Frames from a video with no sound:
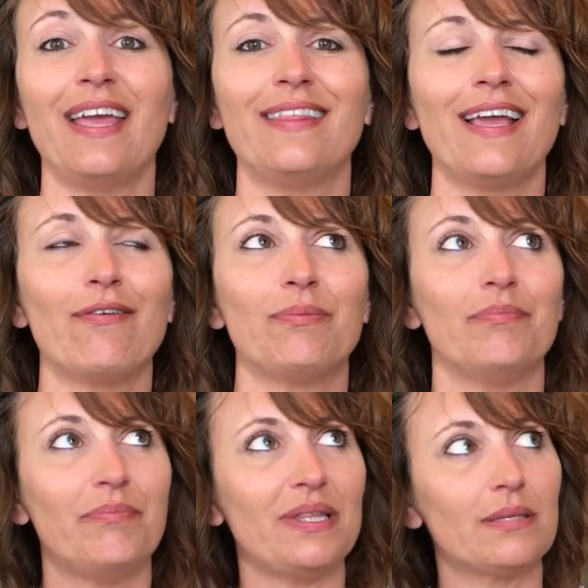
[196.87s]
and they
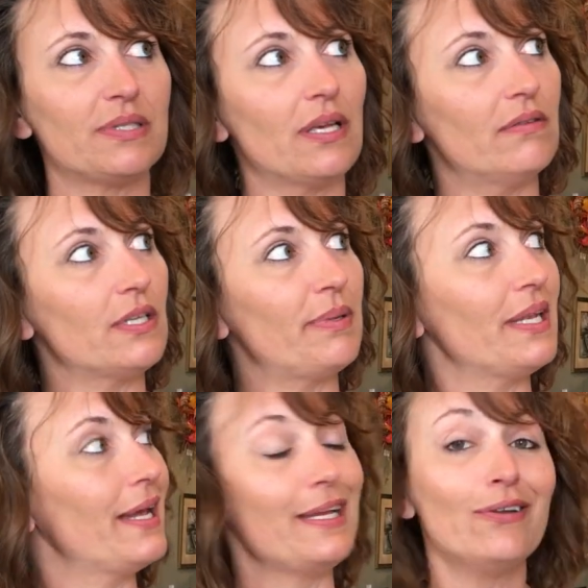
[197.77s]
haven't beat themselves up
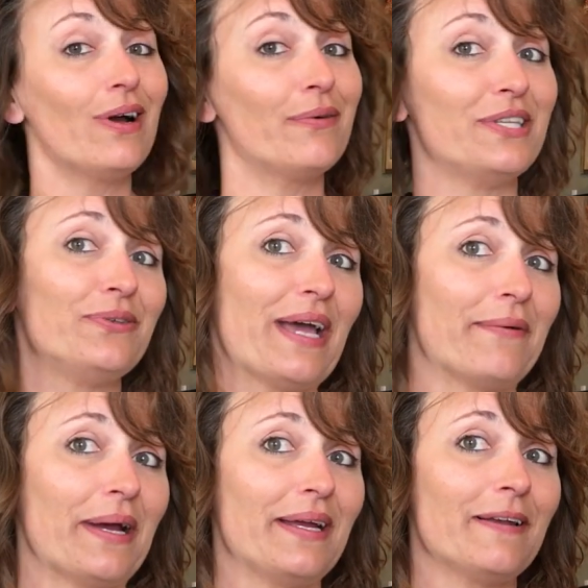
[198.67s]
at night. You know how we do
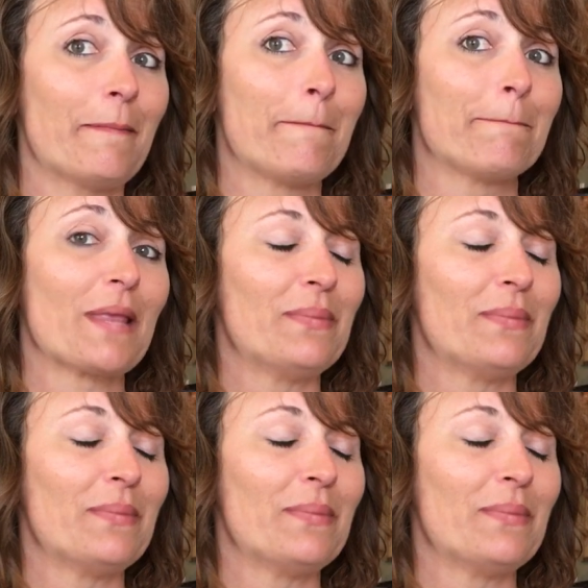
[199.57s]
that, right? Yeah.